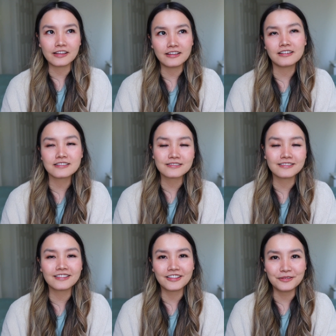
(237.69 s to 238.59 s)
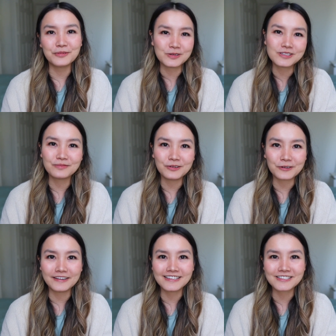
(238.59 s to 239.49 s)
I think, is the most
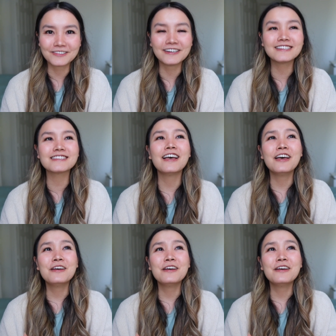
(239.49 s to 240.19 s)
important source,